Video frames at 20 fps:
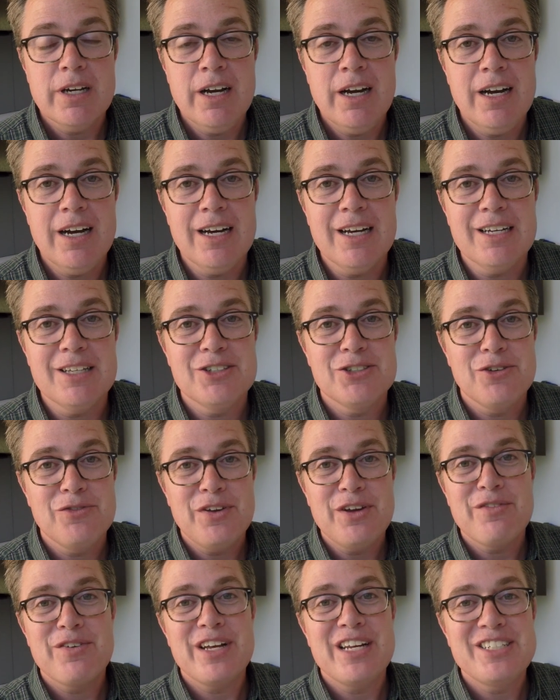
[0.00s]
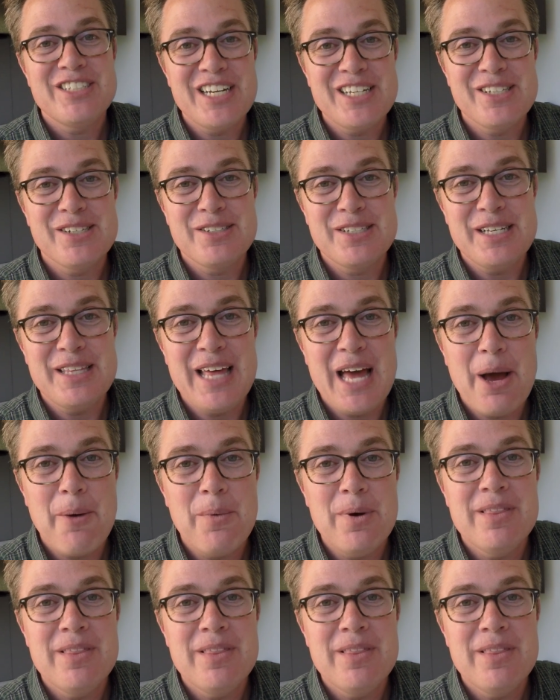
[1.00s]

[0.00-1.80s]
So if you ever get a chance to see that